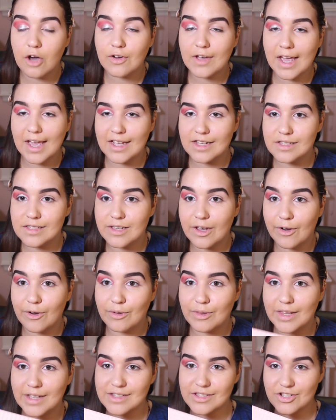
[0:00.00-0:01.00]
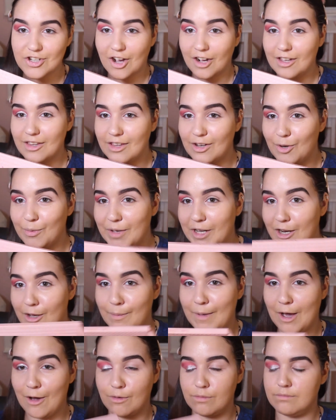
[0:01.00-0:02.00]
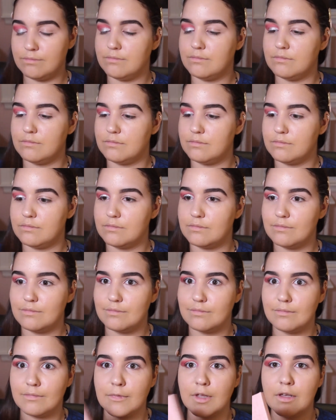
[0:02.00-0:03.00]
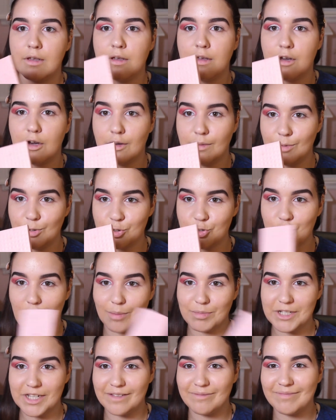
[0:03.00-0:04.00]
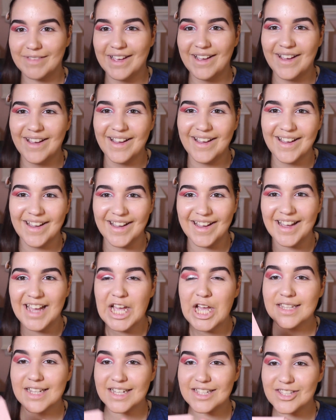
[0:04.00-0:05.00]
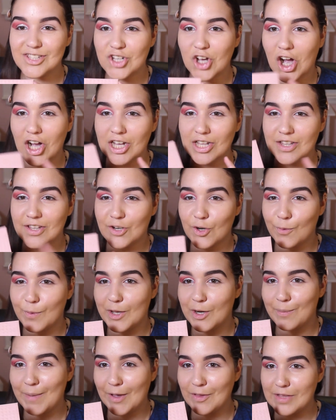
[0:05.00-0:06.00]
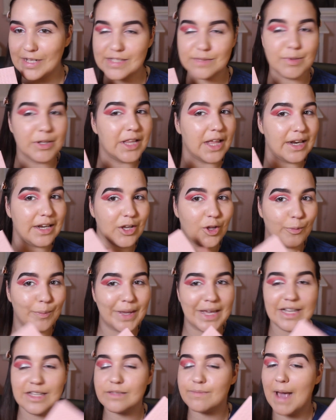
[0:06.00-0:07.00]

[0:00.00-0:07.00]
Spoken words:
Okay, so let's talk a little bit about, almost dropped it. Let's talk a little bit about this Millennial Pinks